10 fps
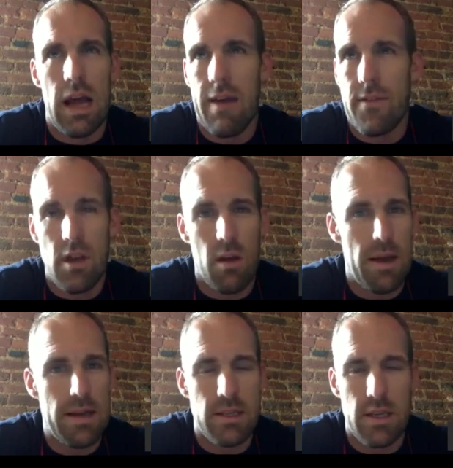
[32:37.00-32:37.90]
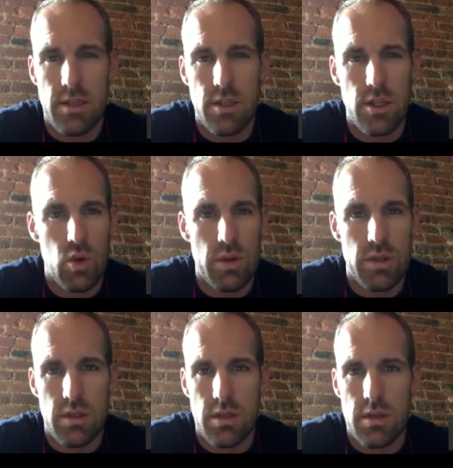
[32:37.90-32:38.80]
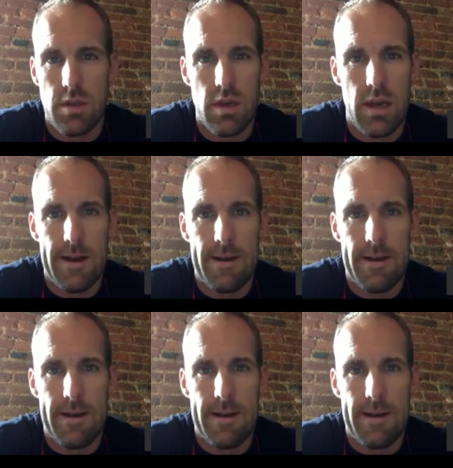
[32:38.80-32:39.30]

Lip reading: Life is all about decisions and choices.